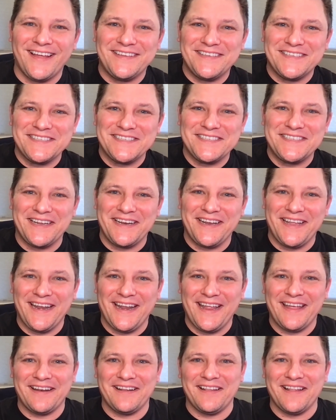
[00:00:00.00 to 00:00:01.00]
to study and
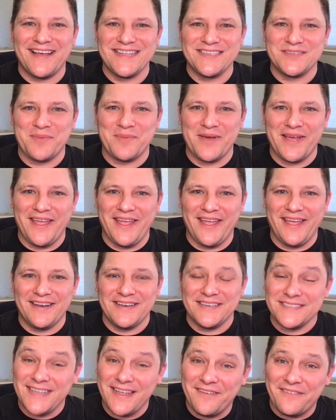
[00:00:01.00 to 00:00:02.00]
analyze by
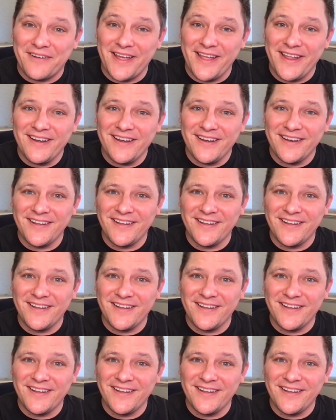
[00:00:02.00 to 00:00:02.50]
hand. Is that right?